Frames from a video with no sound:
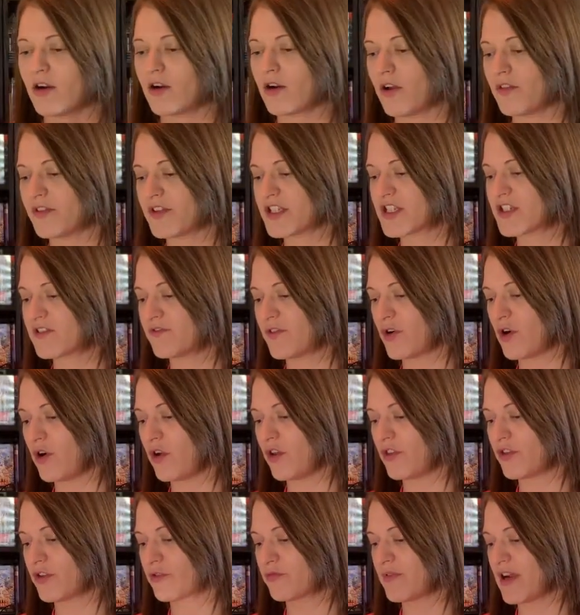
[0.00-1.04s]
got this
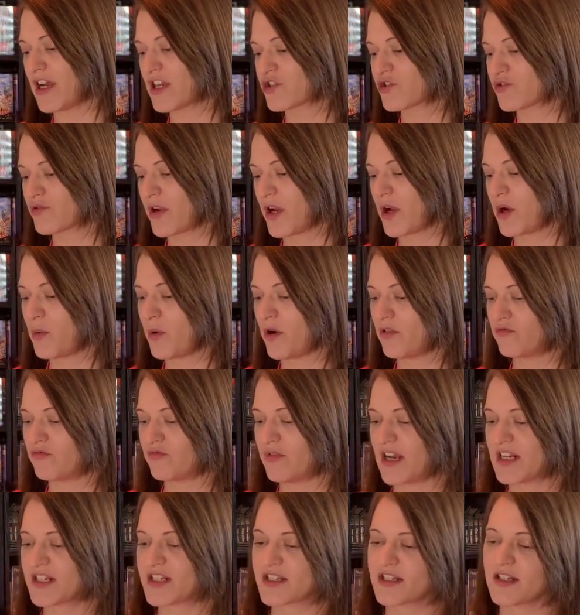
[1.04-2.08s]
for the retro
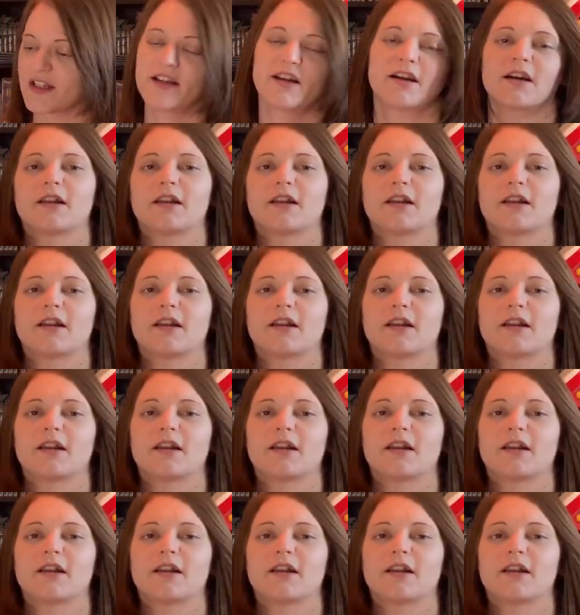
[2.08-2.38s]
wrestling